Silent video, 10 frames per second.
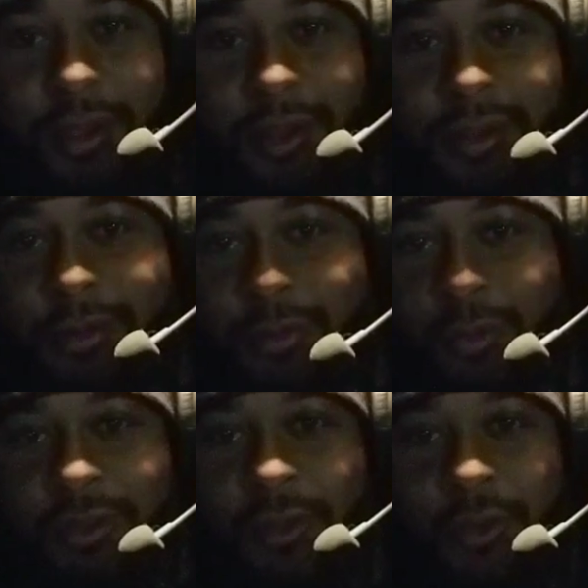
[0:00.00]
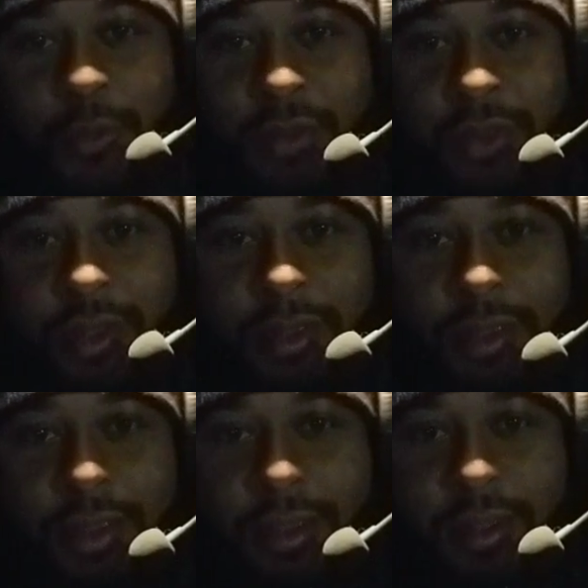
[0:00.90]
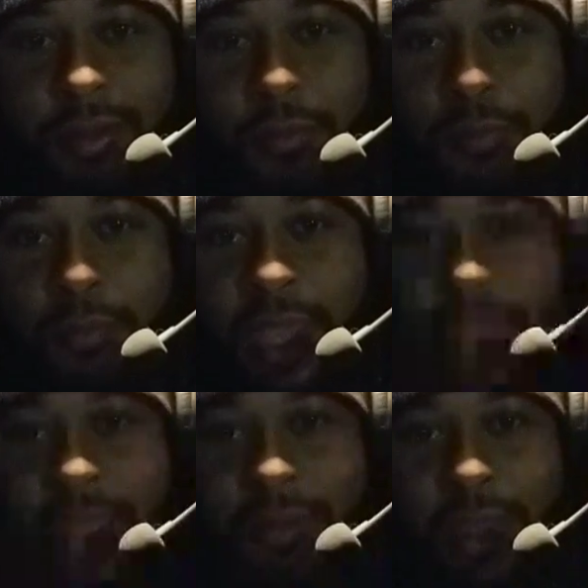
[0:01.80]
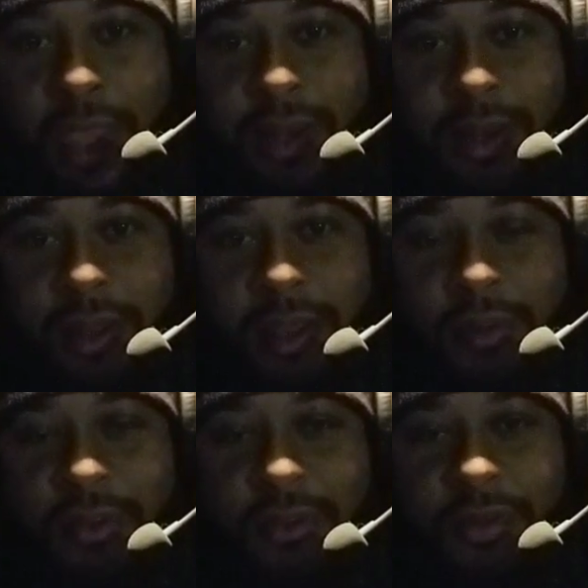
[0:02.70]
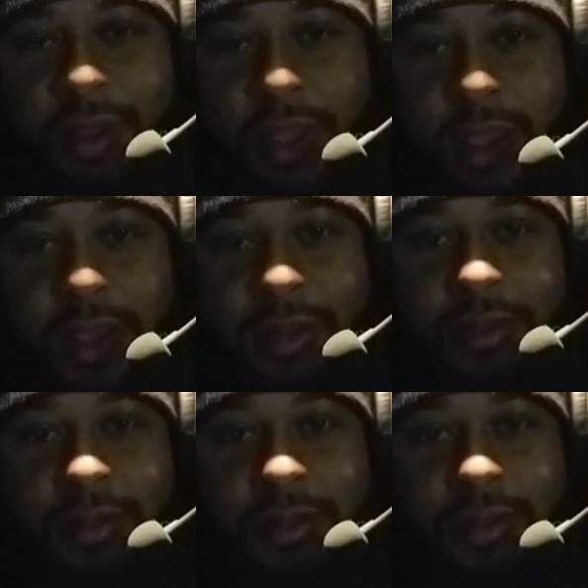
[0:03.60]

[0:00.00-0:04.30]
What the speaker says: I want to talk about the man made in the image of God,